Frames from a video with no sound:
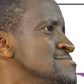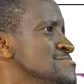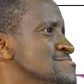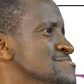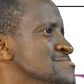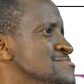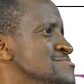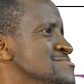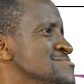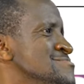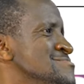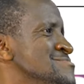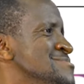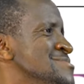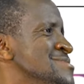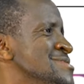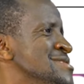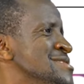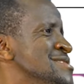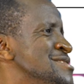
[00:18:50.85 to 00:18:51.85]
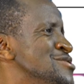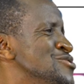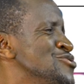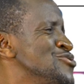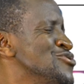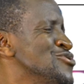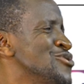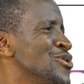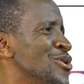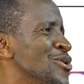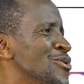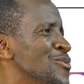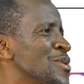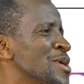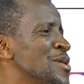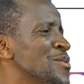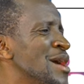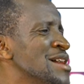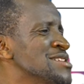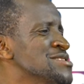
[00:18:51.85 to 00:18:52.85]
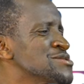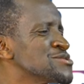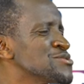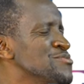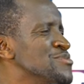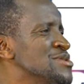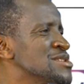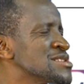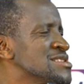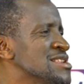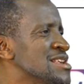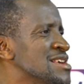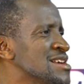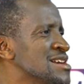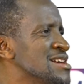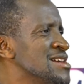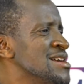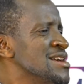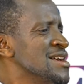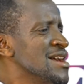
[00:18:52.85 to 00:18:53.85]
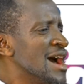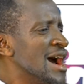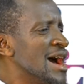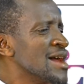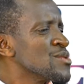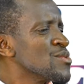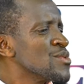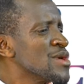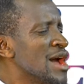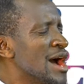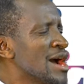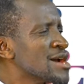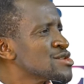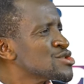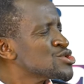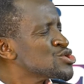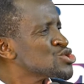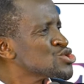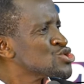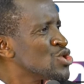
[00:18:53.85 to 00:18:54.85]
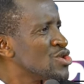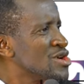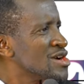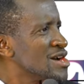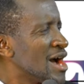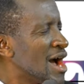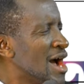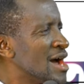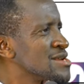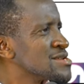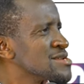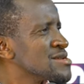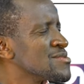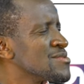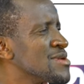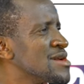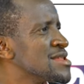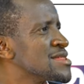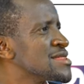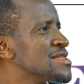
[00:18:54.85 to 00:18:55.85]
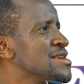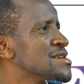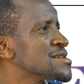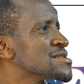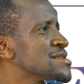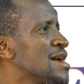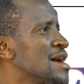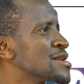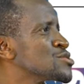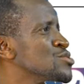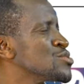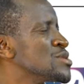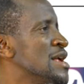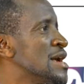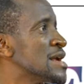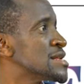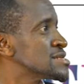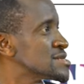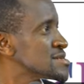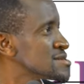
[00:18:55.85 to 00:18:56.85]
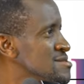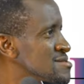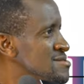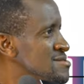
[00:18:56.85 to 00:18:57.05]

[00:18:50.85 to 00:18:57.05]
We want to be sick and we act strong until when things are too late.